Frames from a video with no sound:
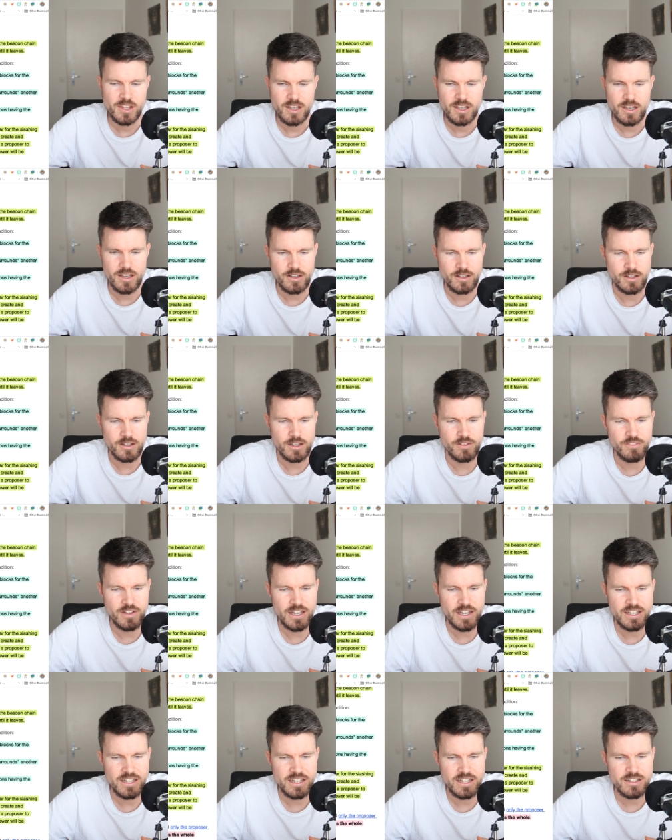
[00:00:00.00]
uh,
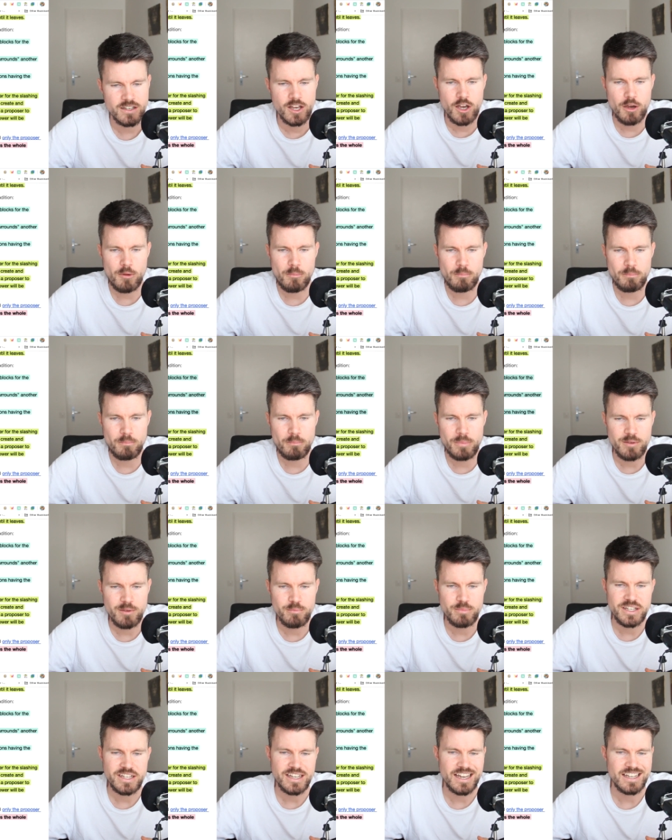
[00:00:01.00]
event by
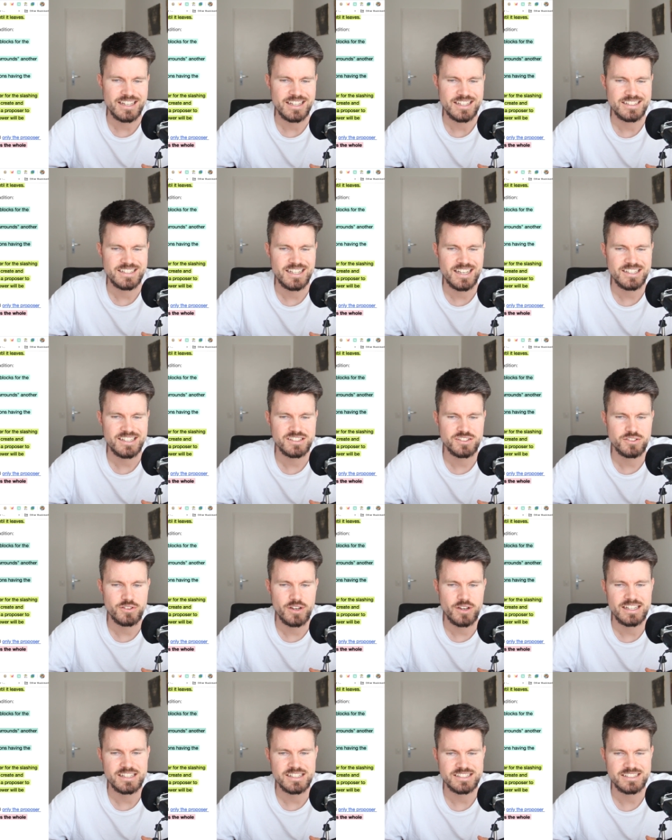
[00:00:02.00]
being an attester
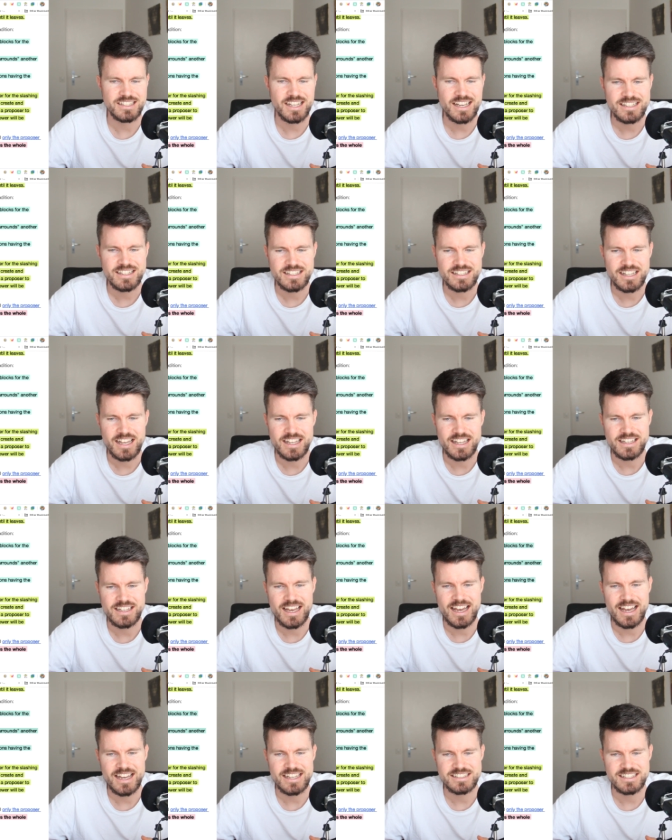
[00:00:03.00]
and sign an
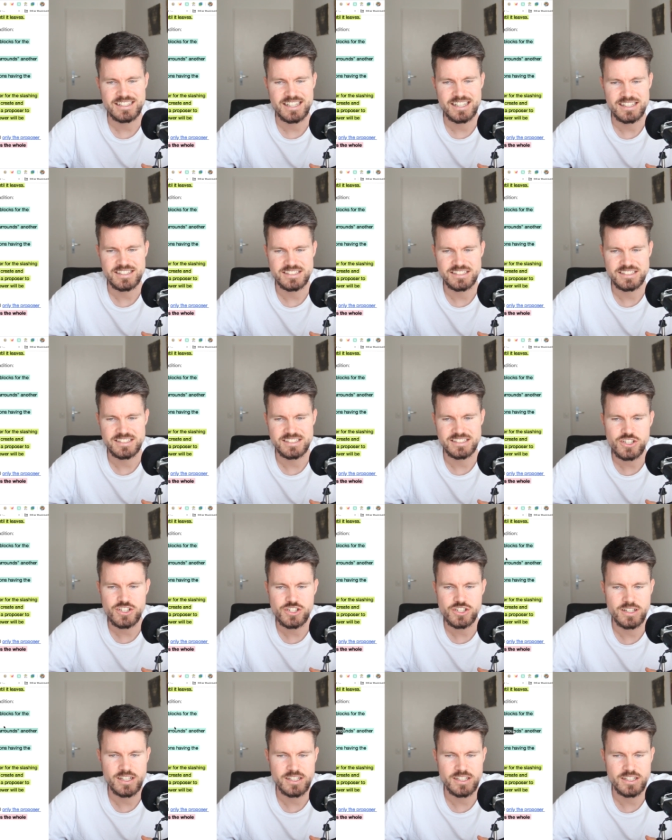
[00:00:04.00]

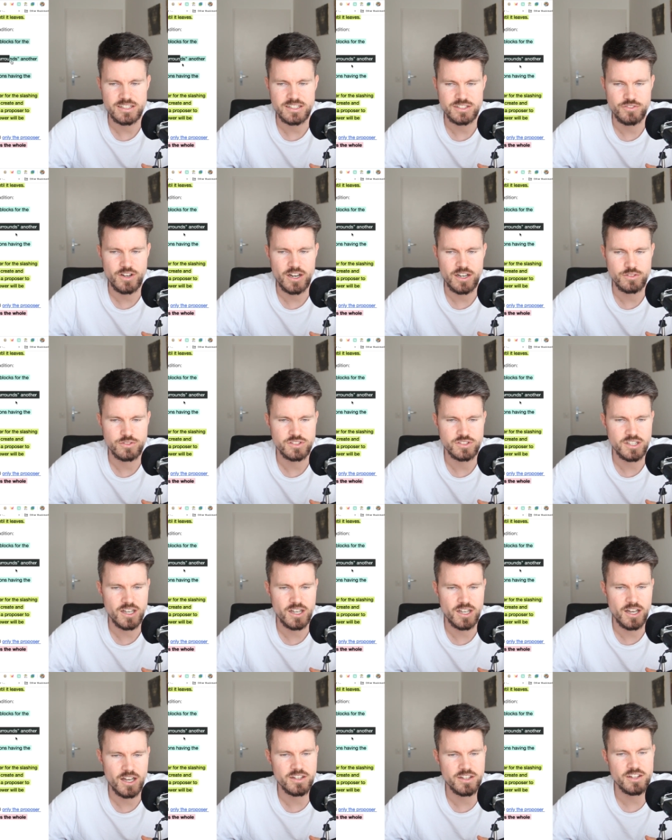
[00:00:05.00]
attestation that surrounds
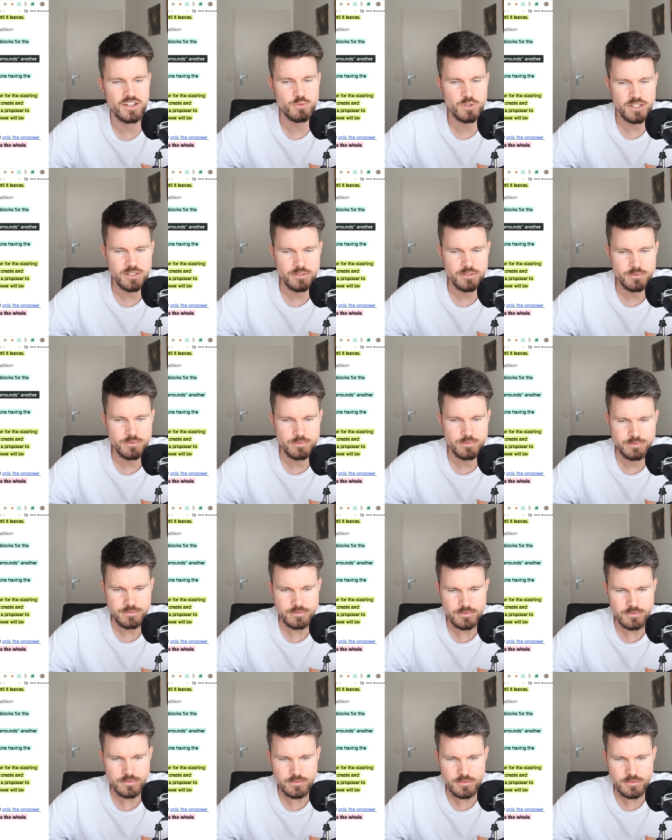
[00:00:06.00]
another one.
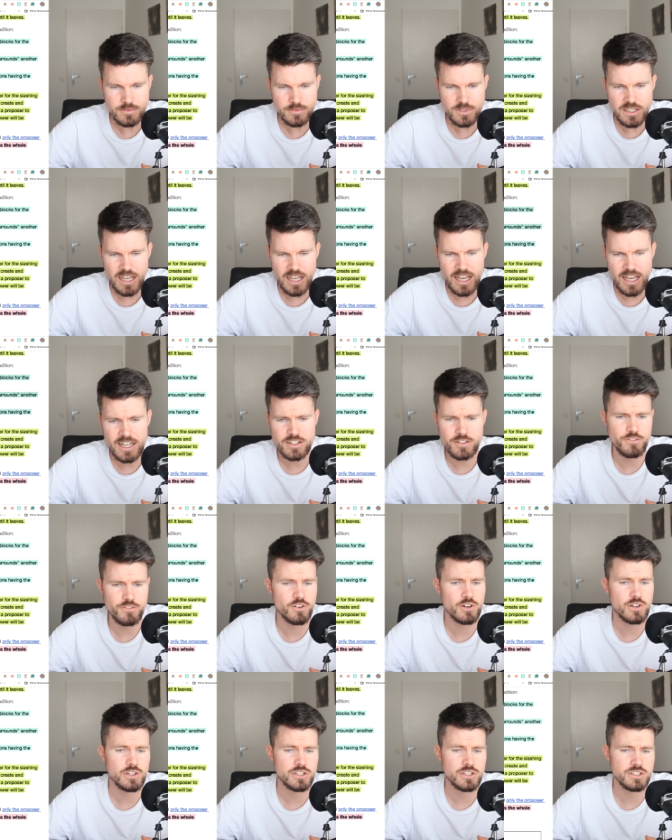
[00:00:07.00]
And the
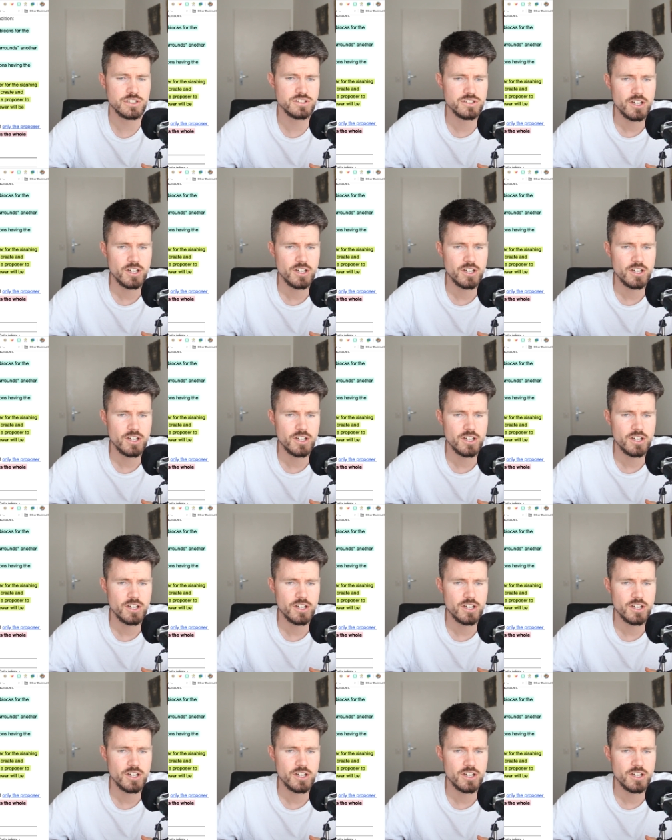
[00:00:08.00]
third